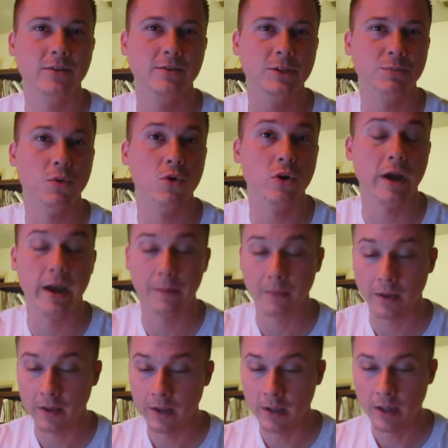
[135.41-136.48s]
It's bullcrap.
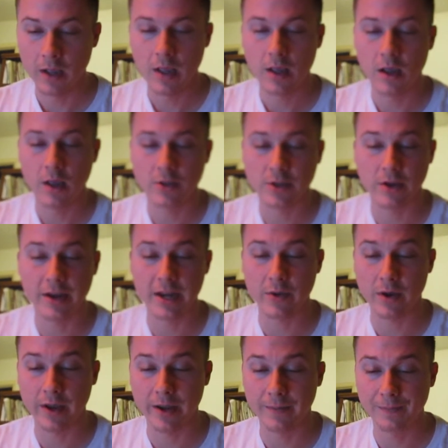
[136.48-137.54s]
So
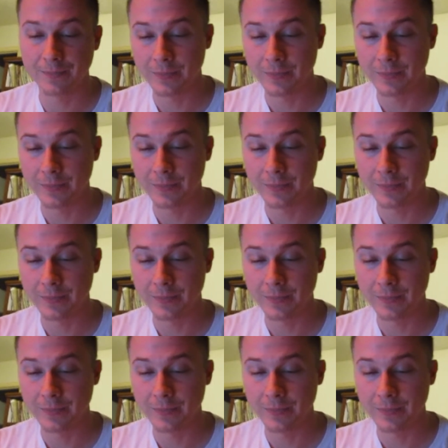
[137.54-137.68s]
anyway,